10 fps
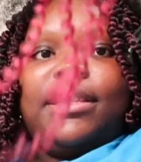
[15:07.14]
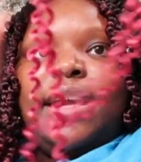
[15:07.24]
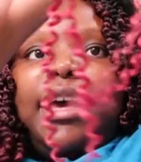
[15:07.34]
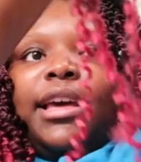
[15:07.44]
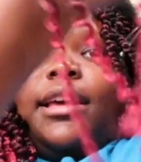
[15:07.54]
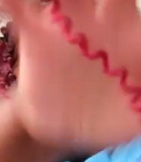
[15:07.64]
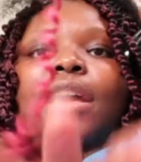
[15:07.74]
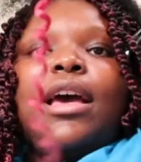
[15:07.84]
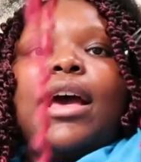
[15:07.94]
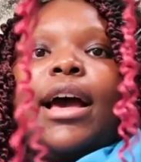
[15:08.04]
that.
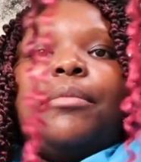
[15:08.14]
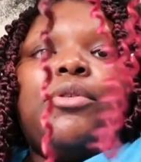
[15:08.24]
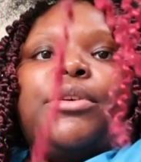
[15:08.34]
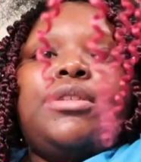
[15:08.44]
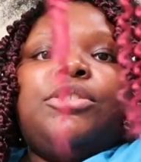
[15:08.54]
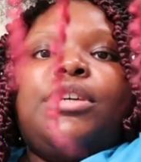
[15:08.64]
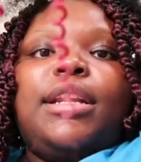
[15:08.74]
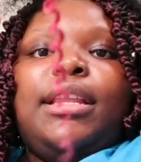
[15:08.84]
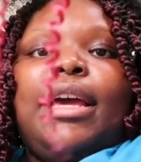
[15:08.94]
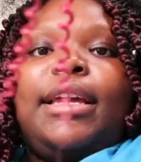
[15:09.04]
I'm going to try
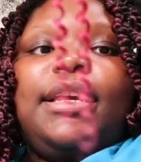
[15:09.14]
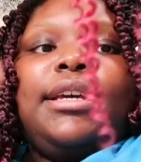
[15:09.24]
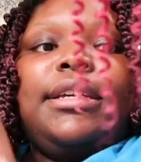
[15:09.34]
to like